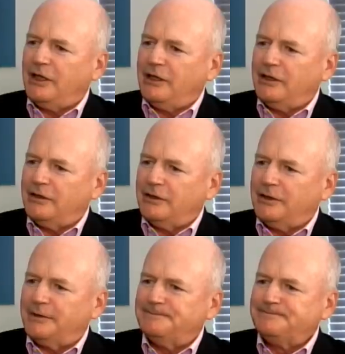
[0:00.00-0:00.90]
and
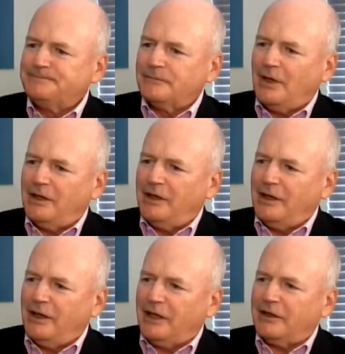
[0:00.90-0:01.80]
uh, and,
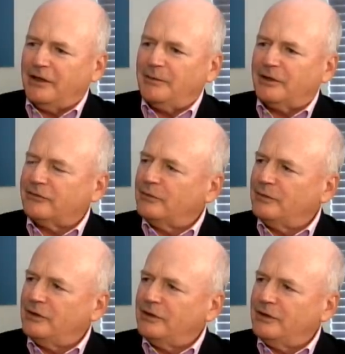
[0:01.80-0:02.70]
and academics would
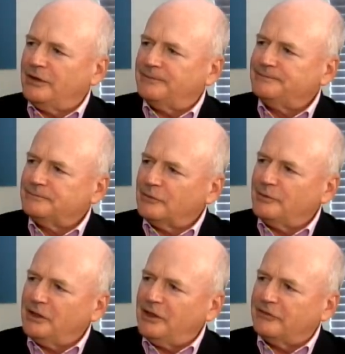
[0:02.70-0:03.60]
be uh,
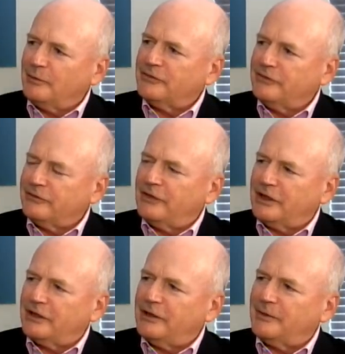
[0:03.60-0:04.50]
would be nice, business and
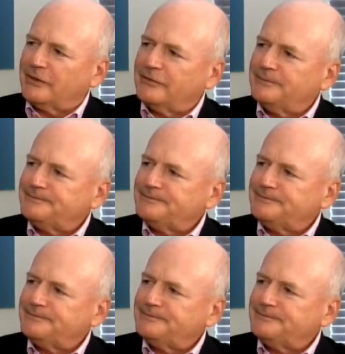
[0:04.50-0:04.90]
academics.